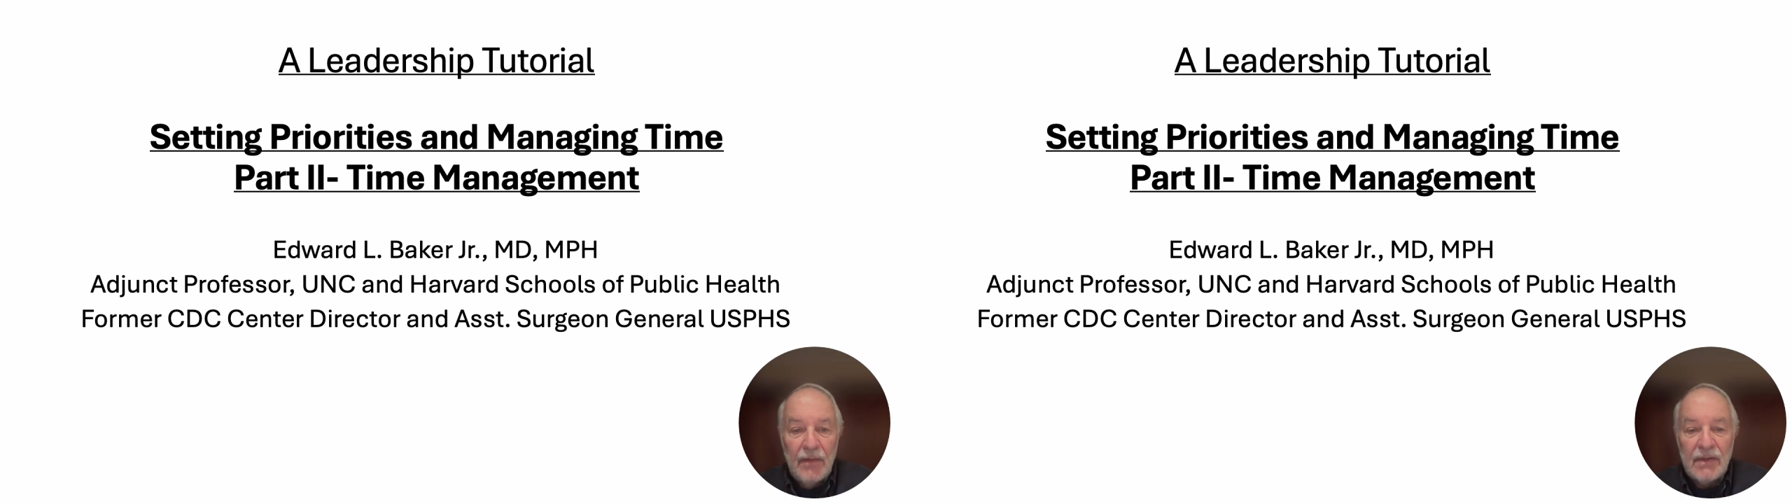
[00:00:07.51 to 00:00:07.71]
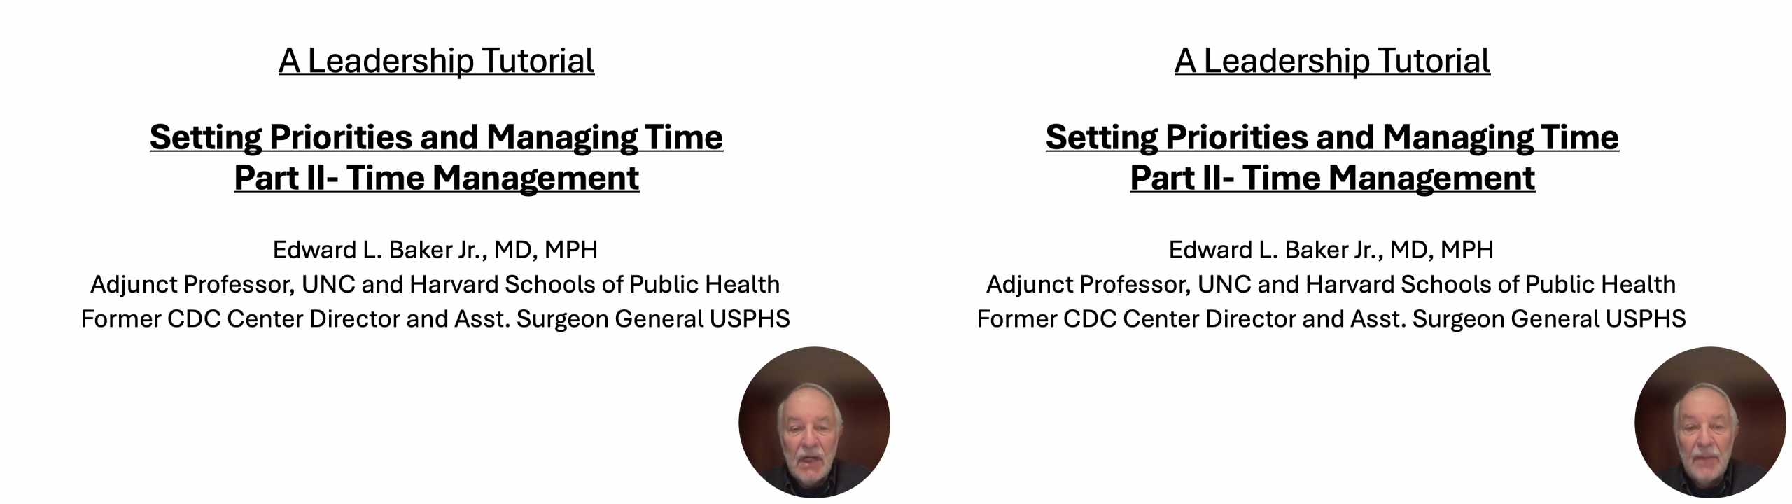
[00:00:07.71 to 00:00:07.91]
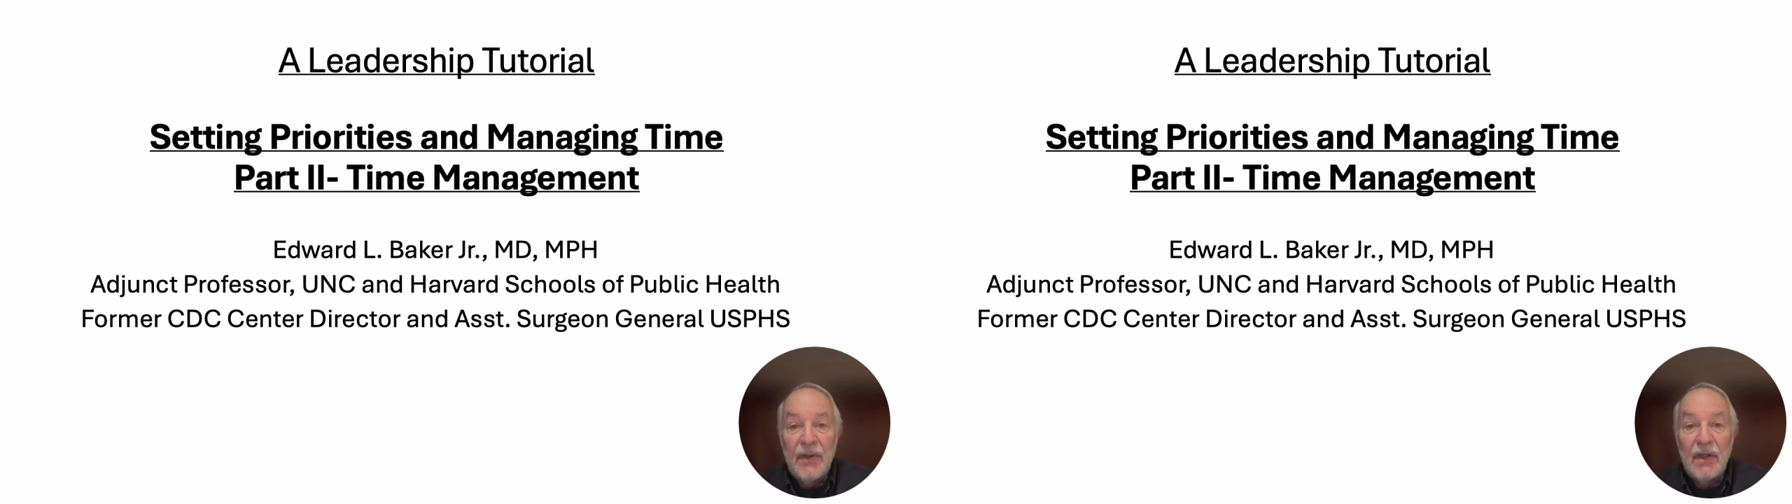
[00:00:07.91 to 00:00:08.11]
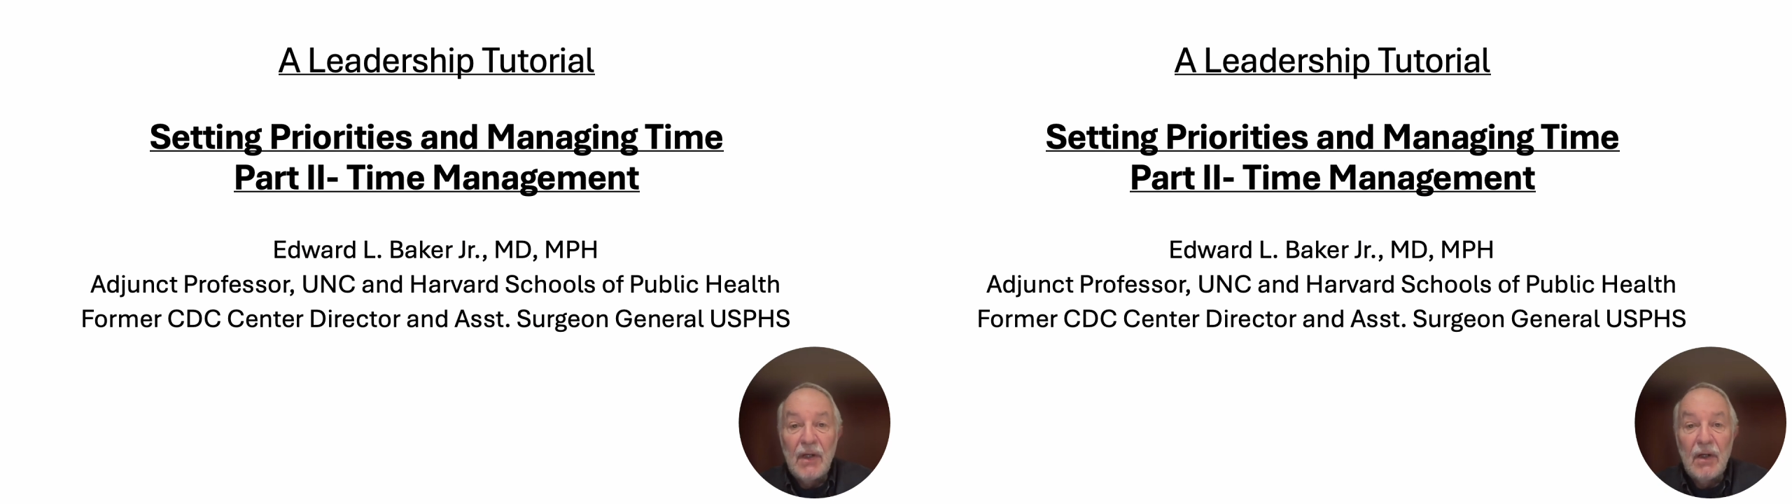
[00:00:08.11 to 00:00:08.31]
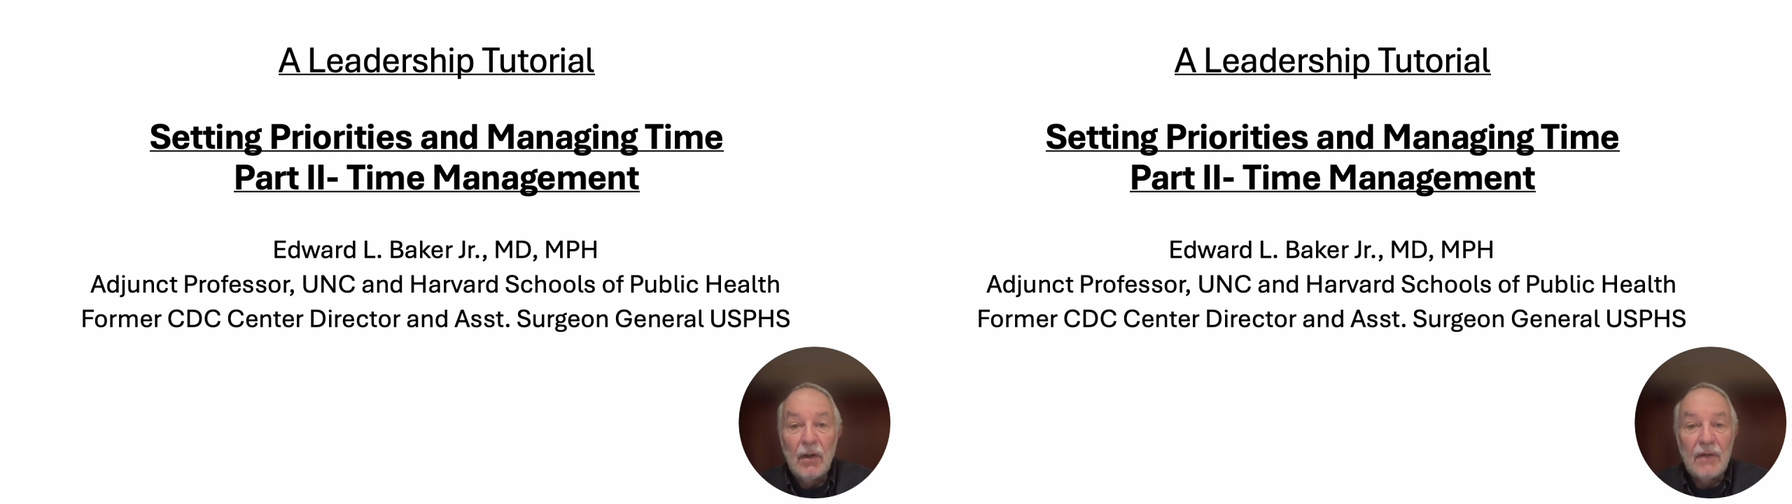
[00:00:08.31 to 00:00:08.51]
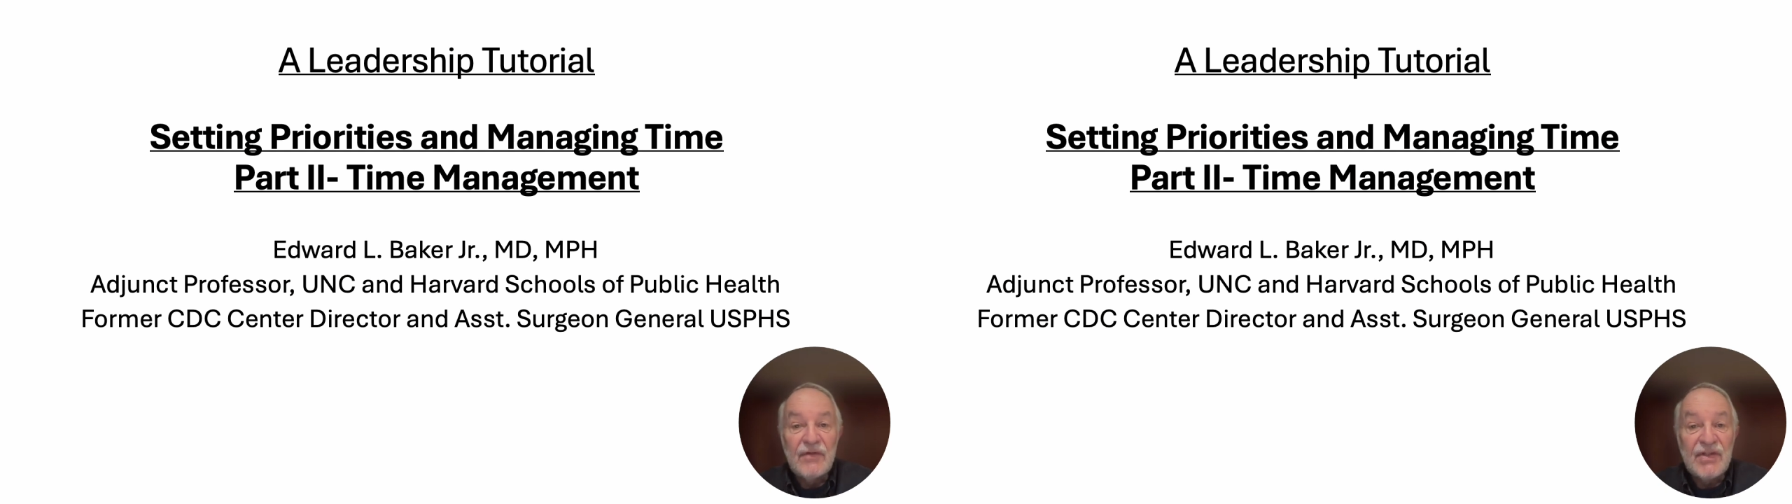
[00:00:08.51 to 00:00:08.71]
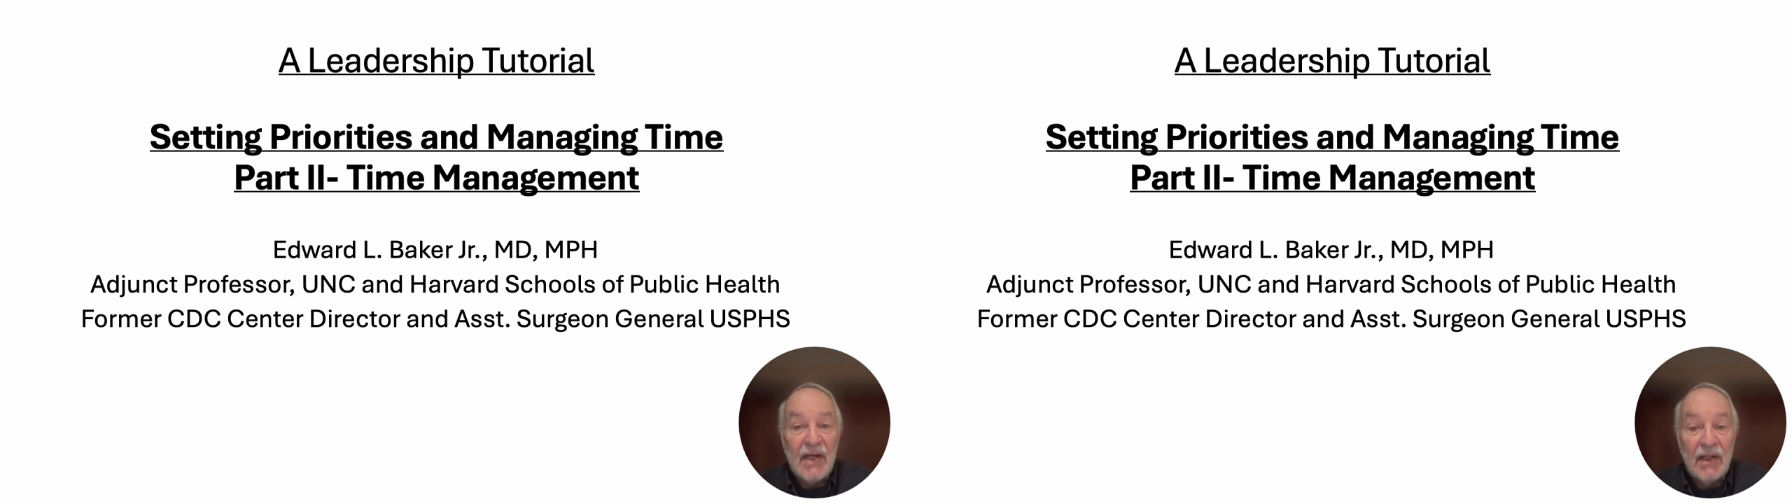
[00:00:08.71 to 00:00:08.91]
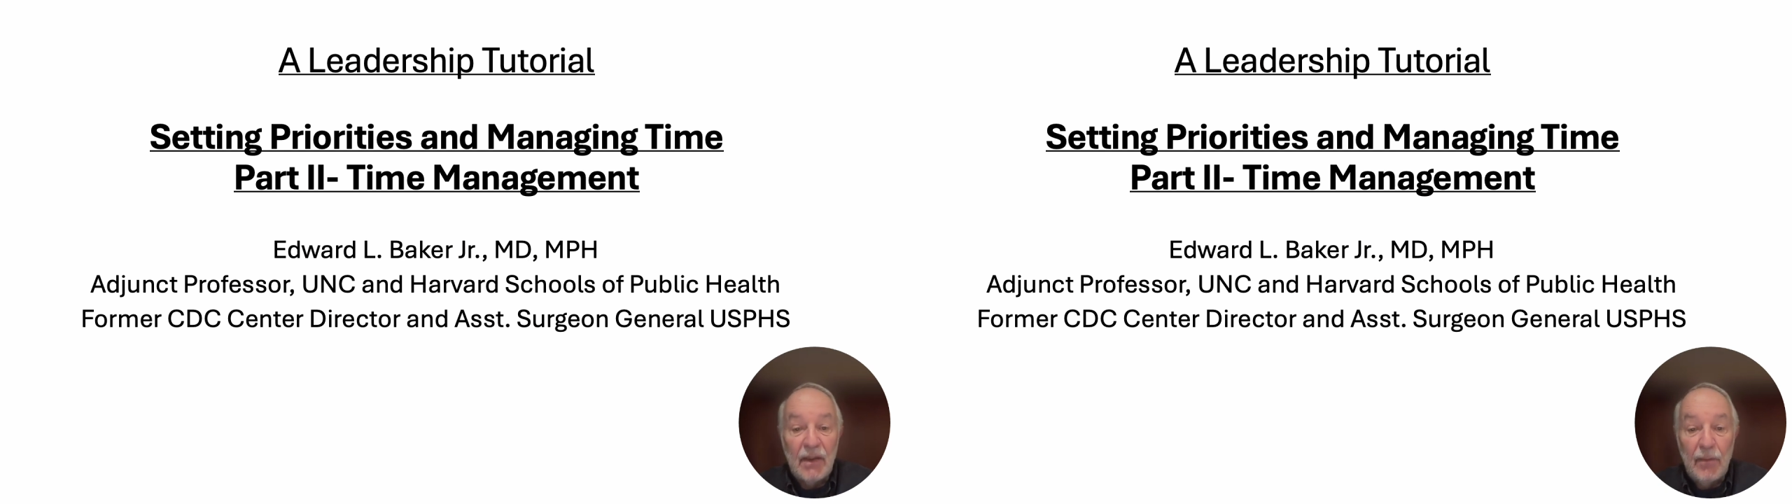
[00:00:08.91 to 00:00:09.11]
topic here of
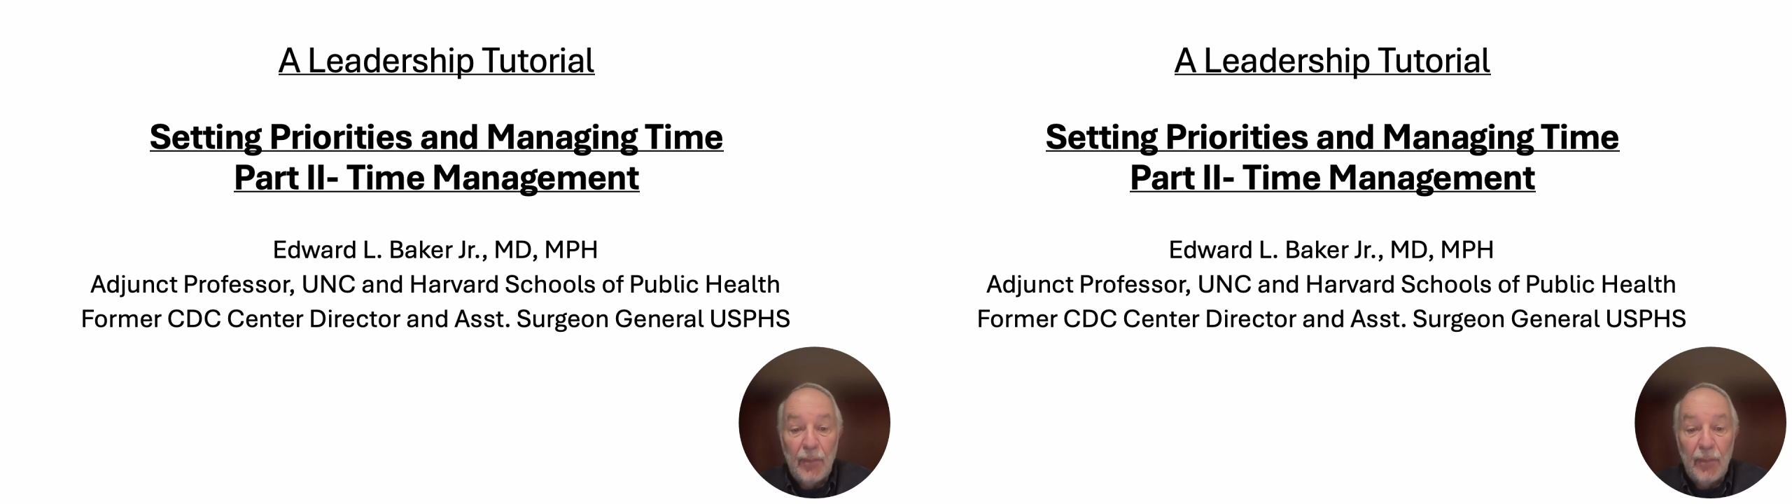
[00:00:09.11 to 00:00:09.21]
setting